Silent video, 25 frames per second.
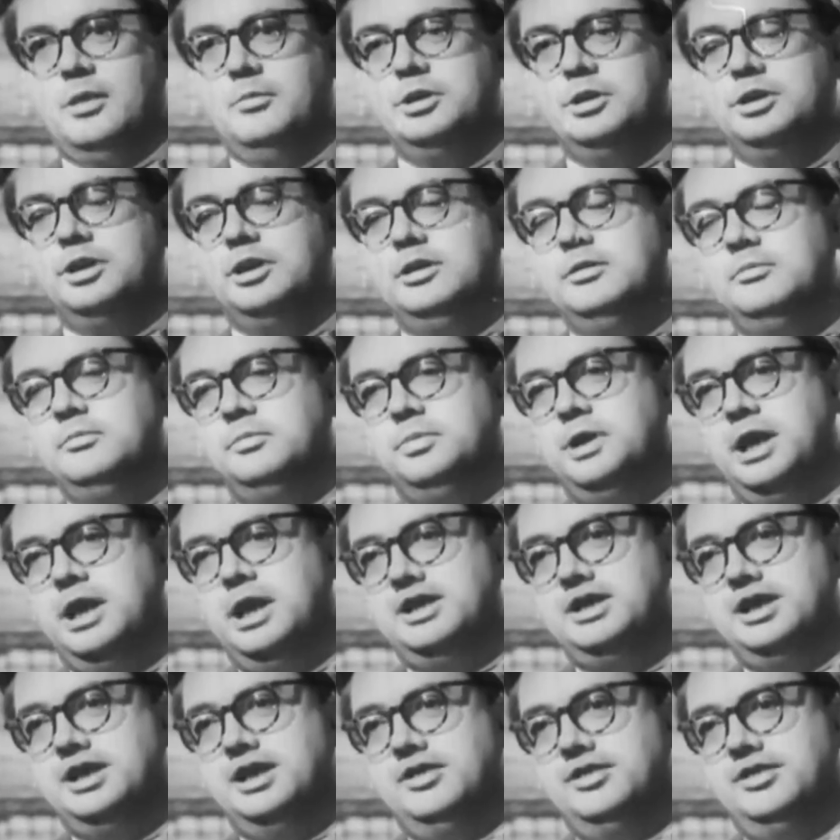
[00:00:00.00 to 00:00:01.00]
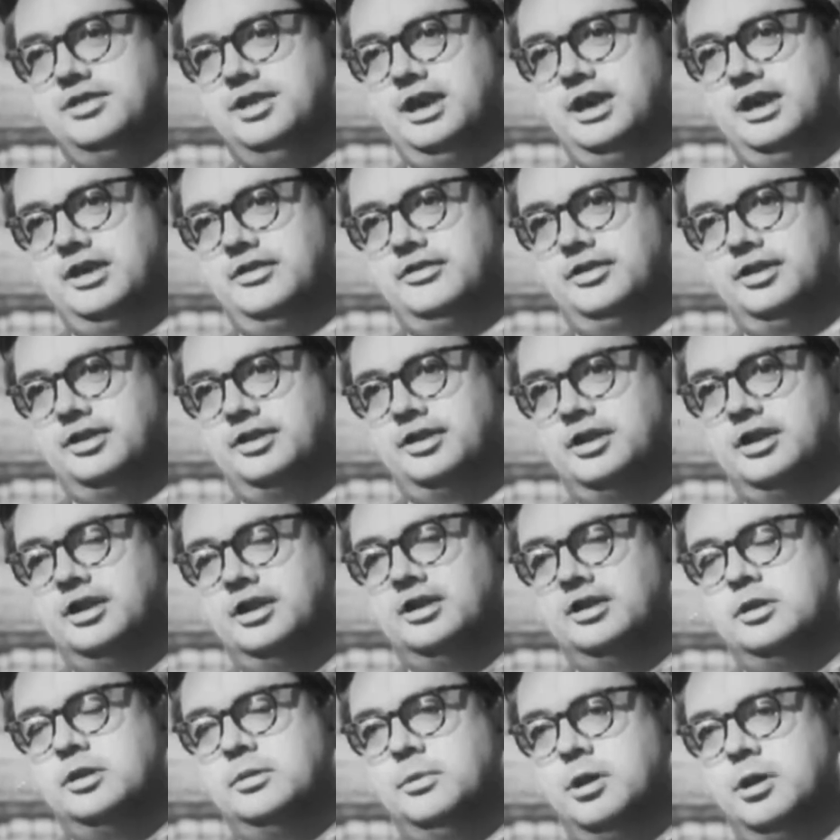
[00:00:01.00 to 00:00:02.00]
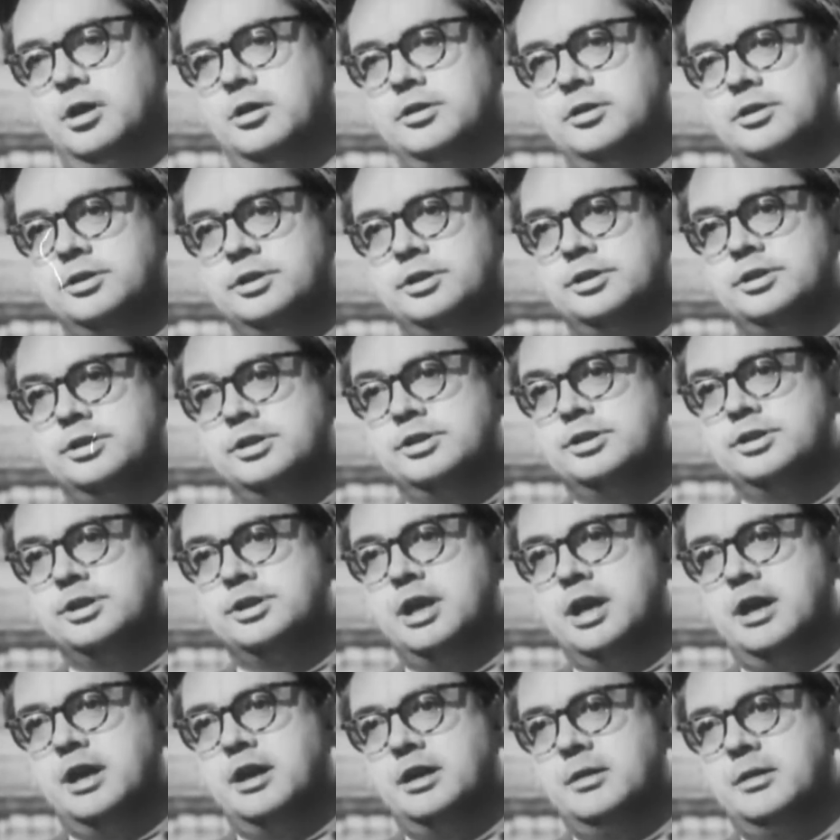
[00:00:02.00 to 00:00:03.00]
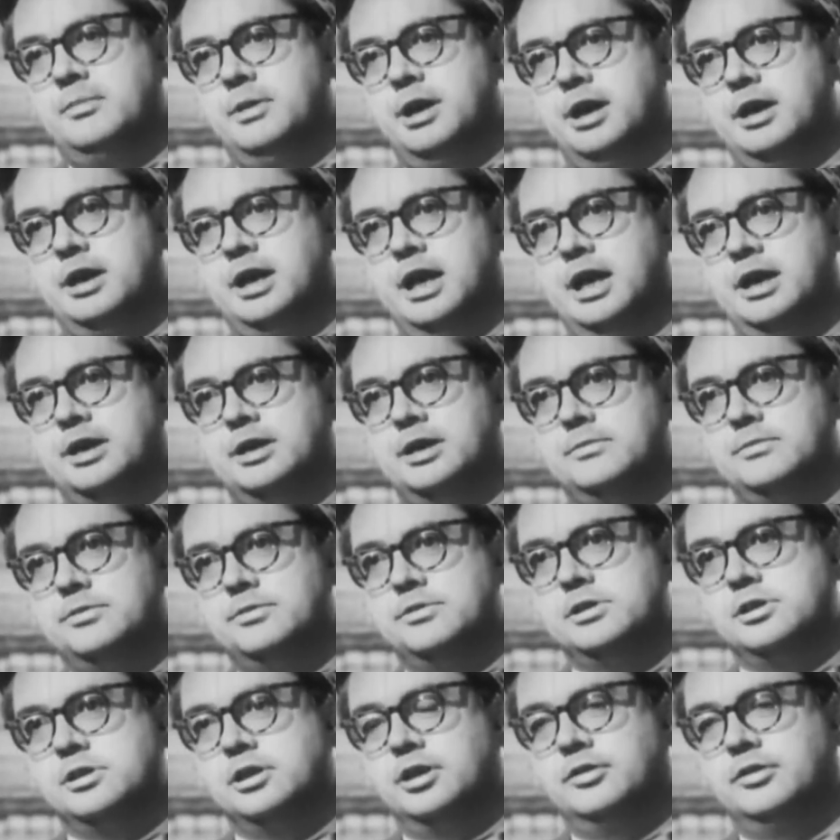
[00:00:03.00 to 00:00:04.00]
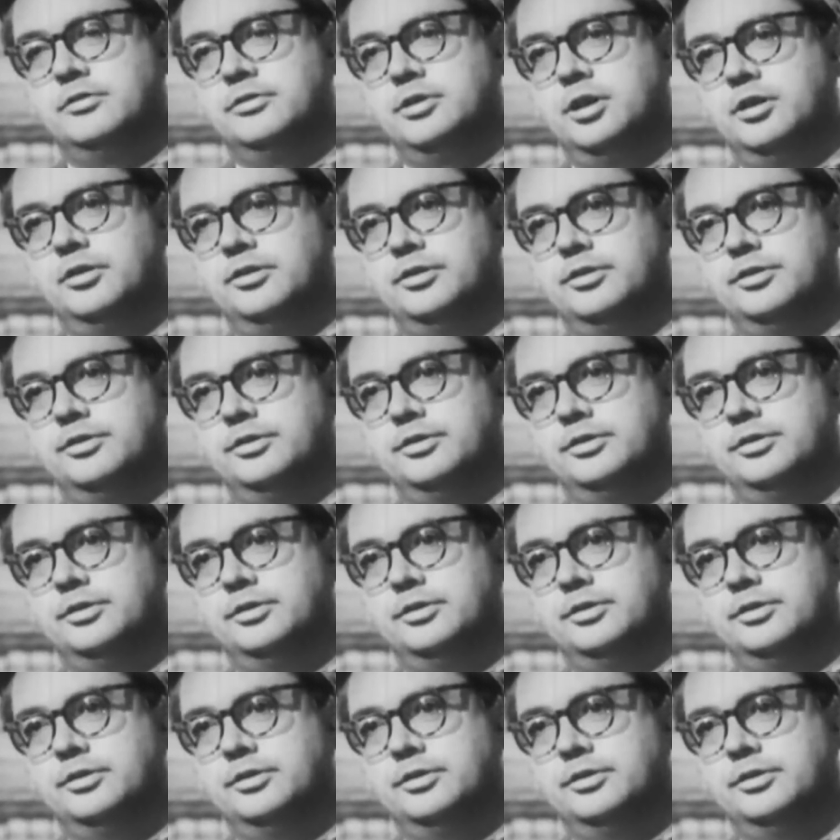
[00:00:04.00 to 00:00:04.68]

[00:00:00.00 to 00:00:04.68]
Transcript: But didn't Plato think that Democritus' theory about atoms was a lot of nonsense?